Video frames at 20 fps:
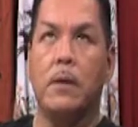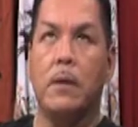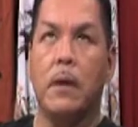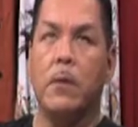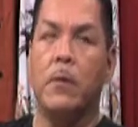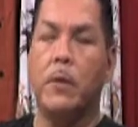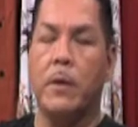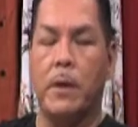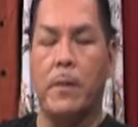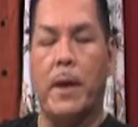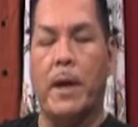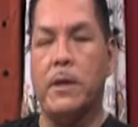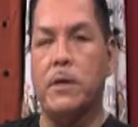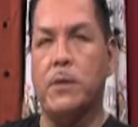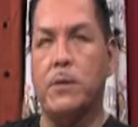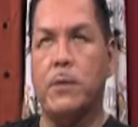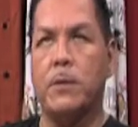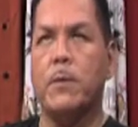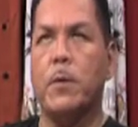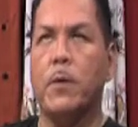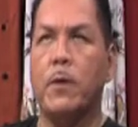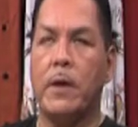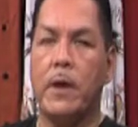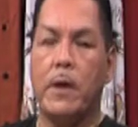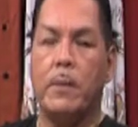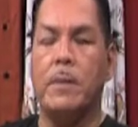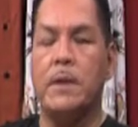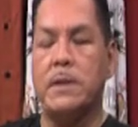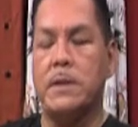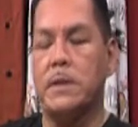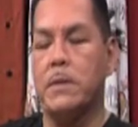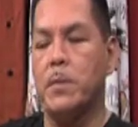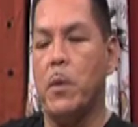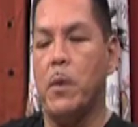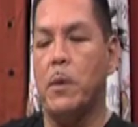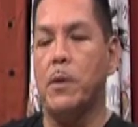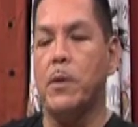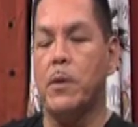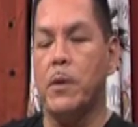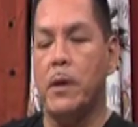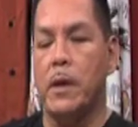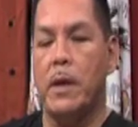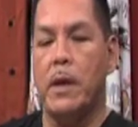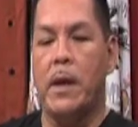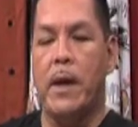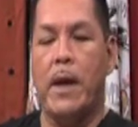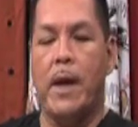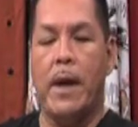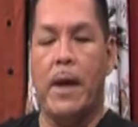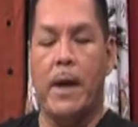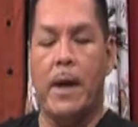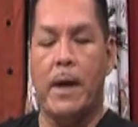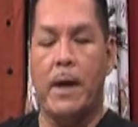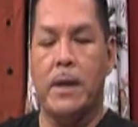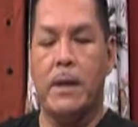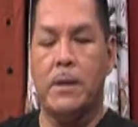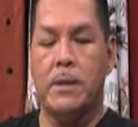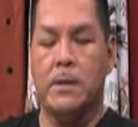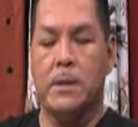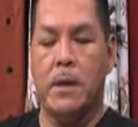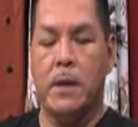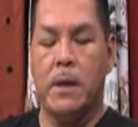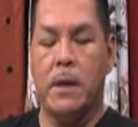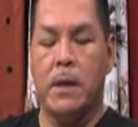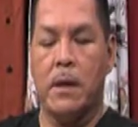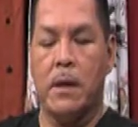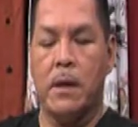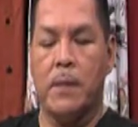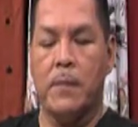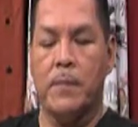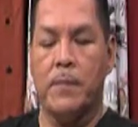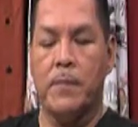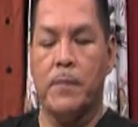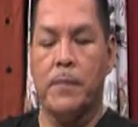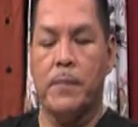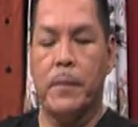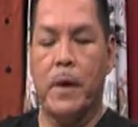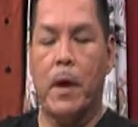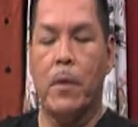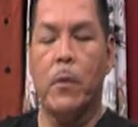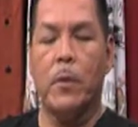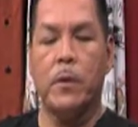not really a manager, it was more like a business partner. And um, I